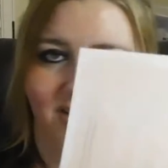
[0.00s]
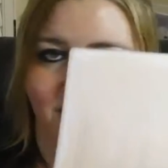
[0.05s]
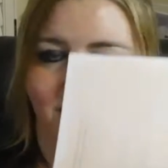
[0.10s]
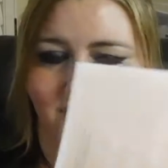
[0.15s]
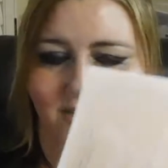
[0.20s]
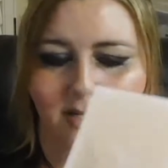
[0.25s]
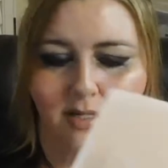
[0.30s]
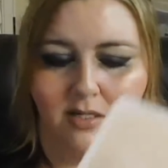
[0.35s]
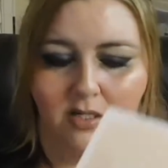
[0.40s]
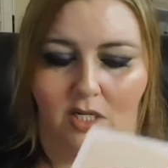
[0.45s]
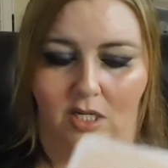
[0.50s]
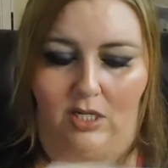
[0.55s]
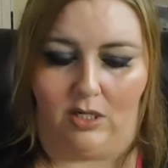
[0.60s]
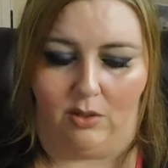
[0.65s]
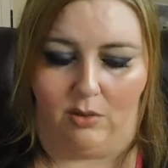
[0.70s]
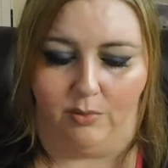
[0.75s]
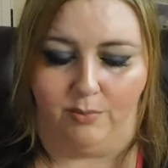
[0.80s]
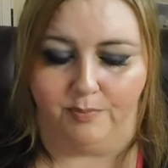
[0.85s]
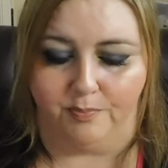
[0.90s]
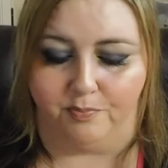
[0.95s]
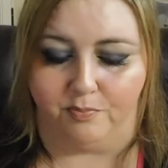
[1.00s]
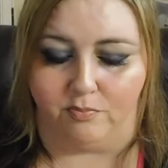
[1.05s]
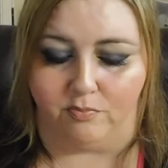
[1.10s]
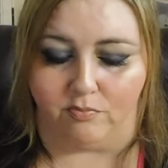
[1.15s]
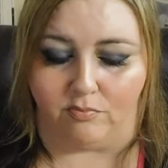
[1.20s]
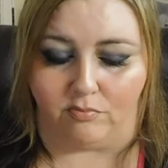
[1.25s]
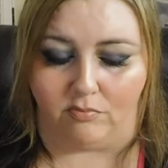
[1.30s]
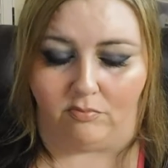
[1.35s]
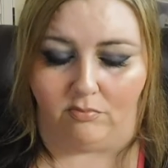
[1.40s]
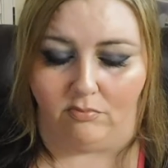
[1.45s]
So this is cute.
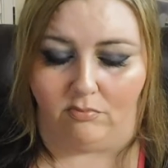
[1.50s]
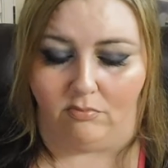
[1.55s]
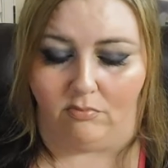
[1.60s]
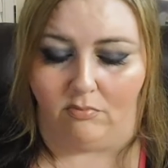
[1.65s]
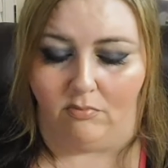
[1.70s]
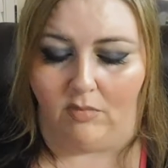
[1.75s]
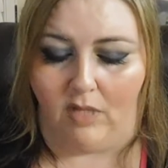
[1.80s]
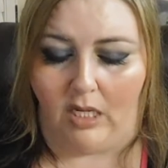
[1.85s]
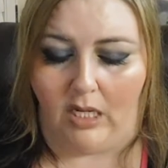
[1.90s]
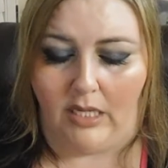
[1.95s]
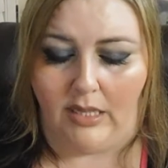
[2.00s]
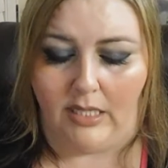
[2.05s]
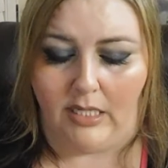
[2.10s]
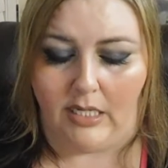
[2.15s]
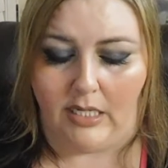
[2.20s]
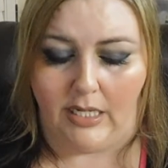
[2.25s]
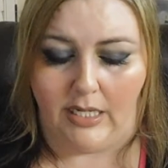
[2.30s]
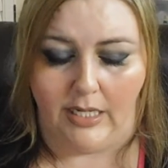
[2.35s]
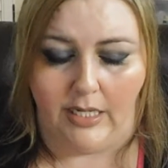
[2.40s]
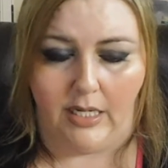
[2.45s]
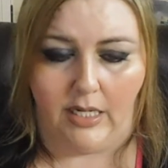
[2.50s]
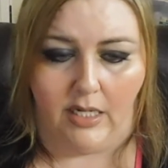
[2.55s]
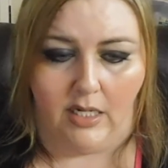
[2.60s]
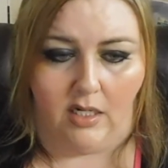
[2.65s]
And then